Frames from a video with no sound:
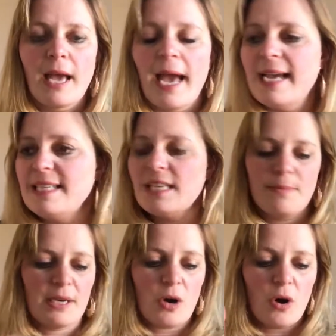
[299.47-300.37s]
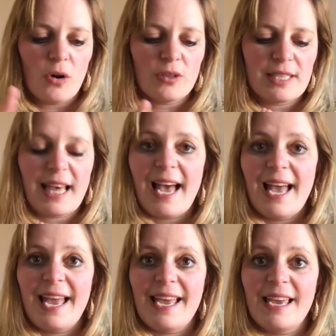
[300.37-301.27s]
Is it because
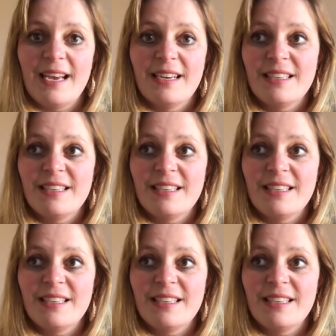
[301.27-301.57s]
they